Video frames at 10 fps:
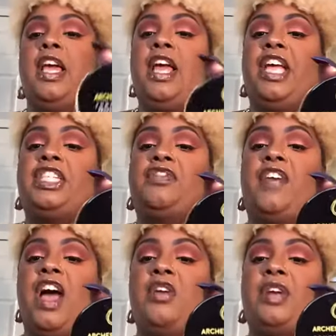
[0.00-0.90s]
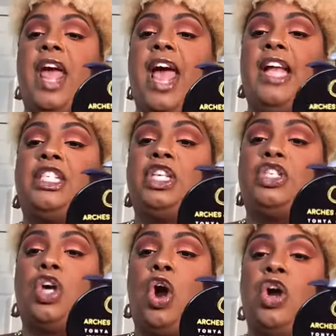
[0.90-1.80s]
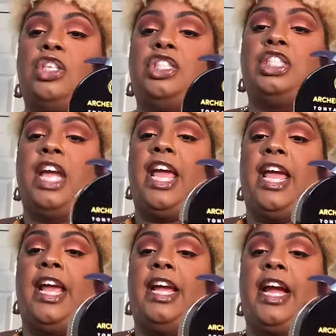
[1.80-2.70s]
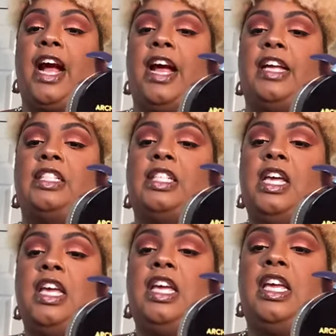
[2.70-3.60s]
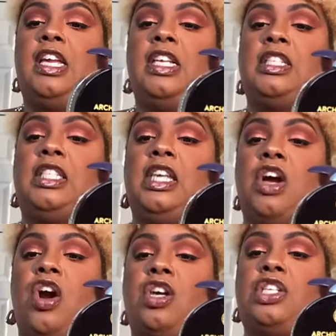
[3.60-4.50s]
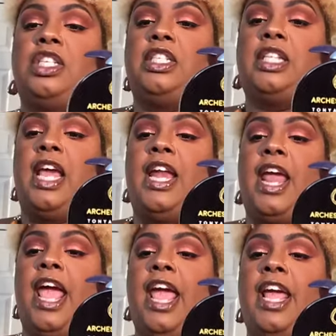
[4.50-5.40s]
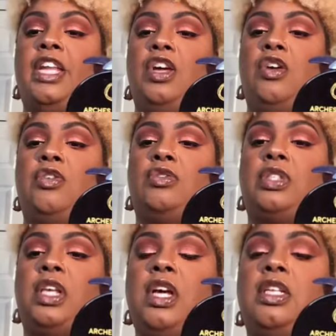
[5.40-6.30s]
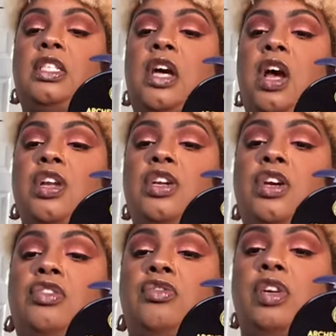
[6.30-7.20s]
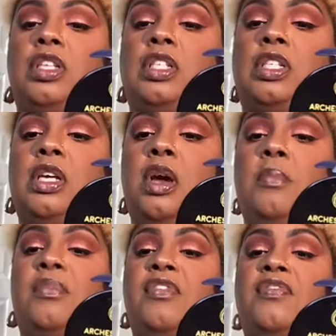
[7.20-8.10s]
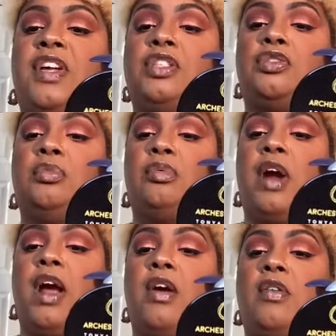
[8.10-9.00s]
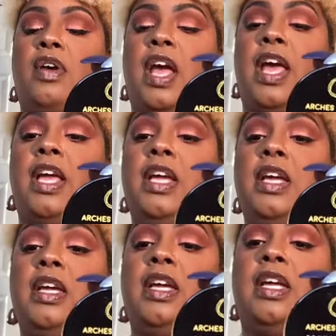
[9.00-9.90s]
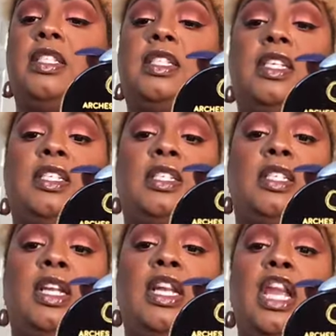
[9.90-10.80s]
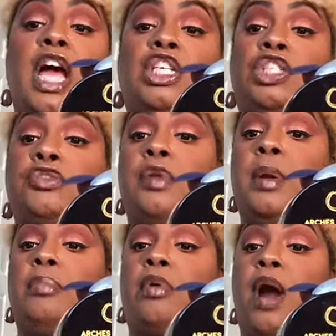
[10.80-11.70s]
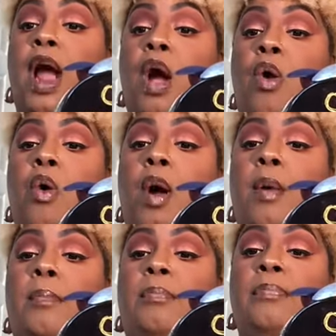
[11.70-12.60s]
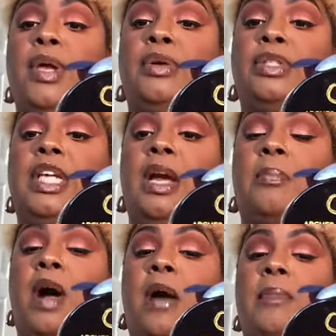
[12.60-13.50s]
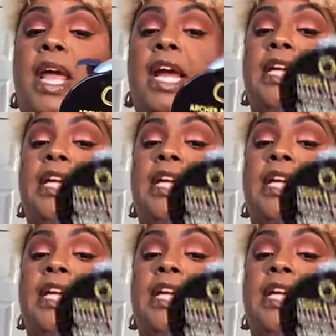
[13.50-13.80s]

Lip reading: is found at Target, guys. It is the Arches and Halos Tonya Crooks Professional Brow, okay? It says it's a luxury brow building pomade.